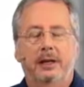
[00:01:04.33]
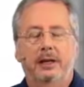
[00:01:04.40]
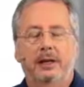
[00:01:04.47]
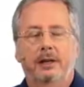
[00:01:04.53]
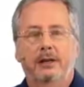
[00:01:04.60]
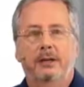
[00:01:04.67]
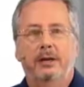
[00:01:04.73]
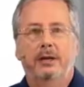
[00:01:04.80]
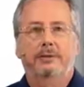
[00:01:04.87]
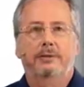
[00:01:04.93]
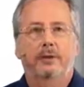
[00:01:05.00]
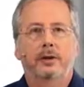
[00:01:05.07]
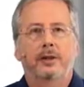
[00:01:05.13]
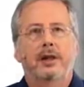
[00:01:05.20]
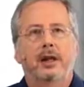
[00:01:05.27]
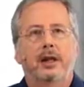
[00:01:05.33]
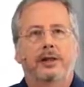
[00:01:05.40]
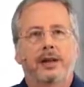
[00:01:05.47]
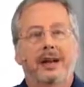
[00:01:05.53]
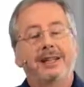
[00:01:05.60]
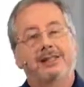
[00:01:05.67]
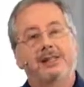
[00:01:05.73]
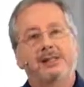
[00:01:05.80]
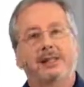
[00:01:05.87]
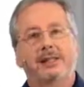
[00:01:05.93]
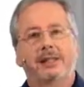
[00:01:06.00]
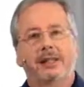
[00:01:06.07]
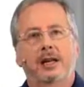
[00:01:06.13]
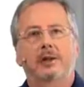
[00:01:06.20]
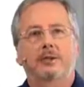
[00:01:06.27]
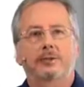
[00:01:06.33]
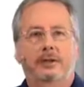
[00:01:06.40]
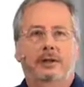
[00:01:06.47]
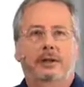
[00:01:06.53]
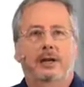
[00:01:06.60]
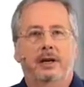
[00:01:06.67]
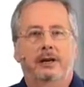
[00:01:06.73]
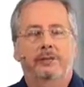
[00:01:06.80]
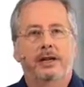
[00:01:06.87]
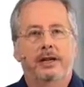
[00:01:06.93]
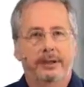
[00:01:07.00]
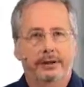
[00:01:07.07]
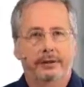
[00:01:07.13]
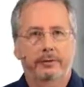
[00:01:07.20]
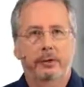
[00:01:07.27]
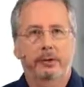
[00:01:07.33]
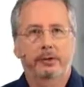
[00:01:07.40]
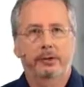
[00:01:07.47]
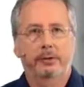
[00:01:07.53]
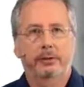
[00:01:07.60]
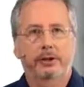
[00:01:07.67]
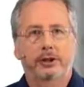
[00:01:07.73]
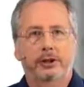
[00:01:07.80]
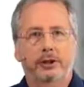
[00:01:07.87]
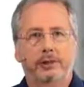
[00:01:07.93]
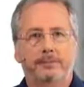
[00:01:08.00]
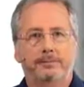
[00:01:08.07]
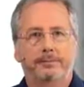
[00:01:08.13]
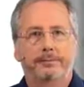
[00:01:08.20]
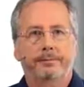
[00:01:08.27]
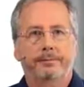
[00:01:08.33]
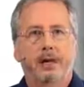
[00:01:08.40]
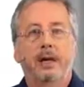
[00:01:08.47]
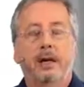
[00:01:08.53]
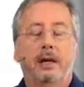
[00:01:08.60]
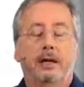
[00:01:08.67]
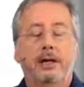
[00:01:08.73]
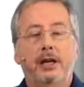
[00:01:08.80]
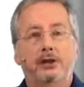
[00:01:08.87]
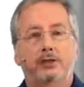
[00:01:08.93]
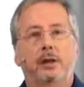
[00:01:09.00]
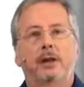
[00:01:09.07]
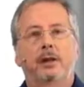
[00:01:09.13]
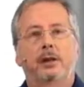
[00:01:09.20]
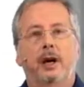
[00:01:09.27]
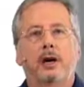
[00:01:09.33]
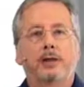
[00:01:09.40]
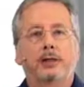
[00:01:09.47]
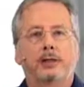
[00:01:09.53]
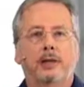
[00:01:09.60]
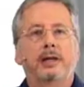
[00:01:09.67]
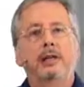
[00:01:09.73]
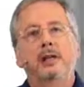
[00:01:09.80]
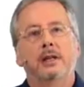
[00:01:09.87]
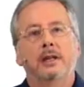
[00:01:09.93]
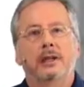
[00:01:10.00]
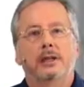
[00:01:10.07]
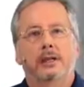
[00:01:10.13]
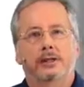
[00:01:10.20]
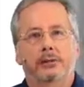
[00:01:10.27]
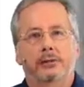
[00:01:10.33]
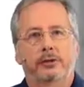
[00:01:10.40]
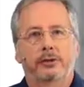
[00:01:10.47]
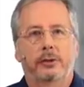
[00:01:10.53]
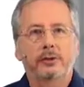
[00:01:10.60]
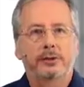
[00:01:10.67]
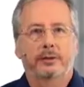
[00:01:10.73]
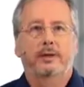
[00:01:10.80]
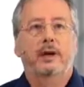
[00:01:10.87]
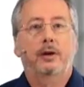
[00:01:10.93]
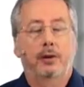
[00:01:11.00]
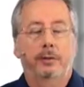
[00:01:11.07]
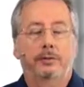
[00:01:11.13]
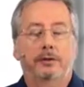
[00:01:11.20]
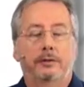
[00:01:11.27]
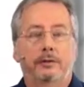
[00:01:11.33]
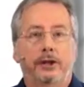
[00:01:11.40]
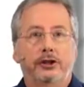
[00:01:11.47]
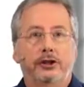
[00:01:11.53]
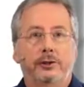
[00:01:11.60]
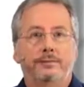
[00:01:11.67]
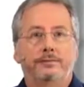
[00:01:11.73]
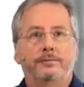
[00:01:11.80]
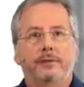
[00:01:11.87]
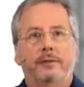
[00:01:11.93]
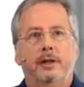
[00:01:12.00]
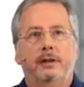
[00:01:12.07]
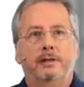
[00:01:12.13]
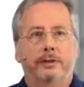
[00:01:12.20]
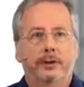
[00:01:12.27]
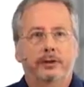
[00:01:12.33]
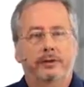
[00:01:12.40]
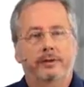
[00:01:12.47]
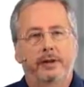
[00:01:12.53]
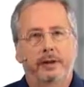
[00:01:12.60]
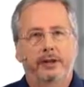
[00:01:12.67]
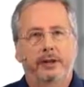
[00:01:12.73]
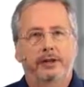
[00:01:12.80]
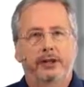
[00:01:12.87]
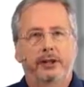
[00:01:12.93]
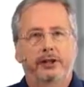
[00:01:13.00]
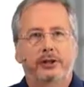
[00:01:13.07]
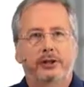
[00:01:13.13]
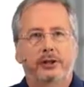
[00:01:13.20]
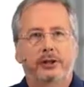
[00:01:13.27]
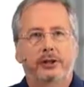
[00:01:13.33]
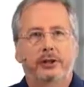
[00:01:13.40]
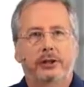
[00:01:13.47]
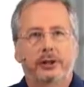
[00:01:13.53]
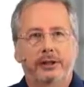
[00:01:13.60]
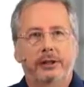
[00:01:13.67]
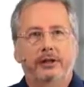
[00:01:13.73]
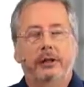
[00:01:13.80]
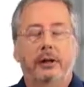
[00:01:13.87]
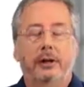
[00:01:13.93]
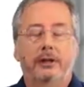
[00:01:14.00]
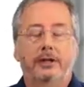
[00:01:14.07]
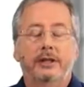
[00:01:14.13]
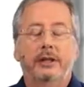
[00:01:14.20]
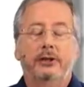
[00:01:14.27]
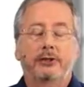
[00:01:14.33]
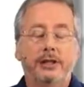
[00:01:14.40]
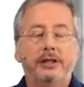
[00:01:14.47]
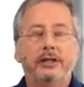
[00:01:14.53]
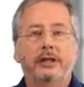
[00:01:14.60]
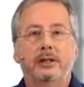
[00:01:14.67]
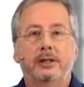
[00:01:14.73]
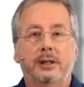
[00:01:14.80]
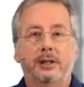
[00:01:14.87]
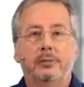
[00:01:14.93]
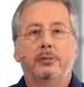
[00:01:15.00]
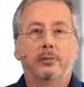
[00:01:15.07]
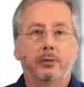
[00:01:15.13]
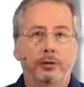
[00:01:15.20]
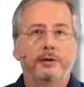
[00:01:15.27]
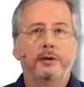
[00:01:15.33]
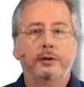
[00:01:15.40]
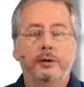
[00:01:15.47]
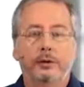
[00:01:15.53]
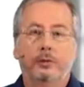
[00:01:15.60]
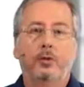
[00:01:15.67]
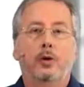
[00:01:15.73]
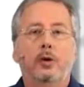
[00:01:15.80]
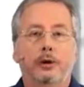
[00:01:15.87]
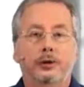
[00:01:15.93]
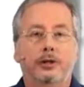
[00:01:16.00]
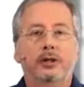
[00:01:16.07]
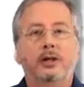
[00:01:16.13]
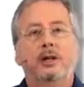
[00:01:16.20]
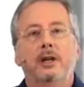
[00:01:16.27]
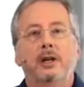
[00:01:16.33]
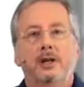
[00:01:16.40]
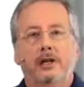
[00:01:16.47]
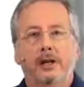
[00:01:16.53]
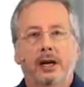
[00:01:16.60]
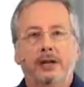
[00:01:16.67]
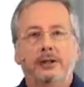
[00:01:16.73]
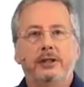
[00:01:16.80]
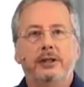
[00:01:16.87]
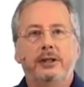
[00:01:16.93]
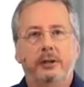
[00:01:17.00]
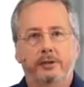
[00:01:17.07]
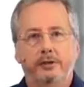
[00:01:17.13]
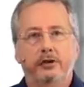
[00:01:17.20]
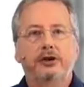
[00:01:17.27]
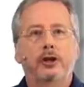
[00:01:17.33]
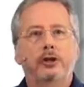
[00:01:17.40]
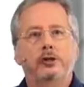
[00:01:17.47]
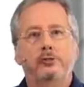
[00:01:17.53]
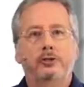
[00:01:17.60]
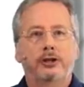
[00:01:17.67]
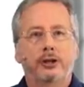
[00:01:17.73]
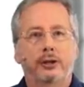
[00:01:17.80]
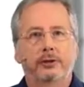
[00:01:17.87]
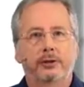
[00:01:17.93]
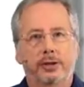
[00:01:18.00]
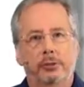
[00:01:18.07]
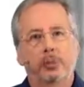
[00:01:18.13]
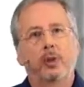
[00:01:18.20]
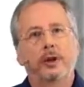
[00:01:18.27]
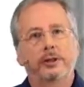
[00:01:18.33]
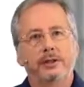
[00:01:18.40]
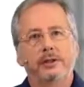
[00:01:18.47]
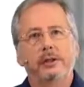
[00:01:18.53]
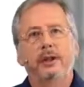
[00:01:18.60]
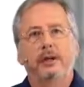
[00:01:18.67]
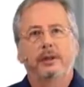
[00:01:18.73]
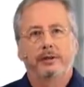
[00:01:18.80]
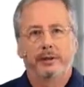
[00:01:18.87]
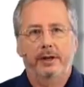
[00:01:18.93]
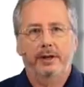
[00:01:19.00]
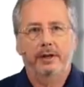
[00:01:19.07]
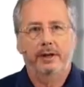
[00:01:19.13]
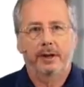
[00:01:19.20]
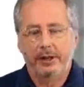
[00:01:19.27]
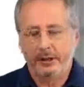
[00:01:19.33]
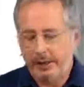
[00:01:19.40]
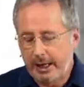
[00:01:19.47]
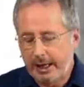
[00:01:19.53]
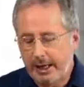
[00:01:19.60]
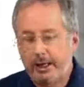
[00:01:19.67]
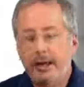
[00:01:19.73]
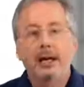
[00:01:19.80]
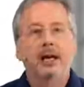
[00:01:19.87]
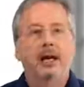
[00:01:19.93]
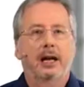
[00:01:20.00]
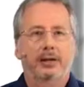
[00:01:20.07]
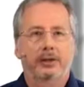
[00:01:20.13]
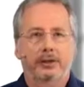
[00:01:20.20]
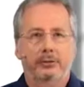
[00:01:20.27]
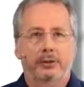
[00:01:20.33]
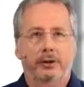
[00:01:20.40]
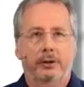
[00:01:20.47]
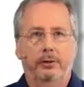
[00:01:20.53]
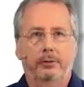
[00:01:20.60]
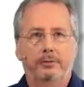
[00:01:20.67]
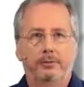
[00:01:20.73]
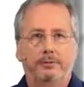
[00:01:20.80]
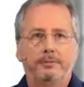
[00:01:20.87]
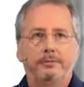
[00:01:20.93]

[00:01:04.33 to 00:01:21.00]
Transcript: and therefore that in itself can have negative consequences. And that's why largely as a result of that observation, in vitro fertilization clinics are increasingly moving towards the idea of just returning 1 fertilized egg as a result.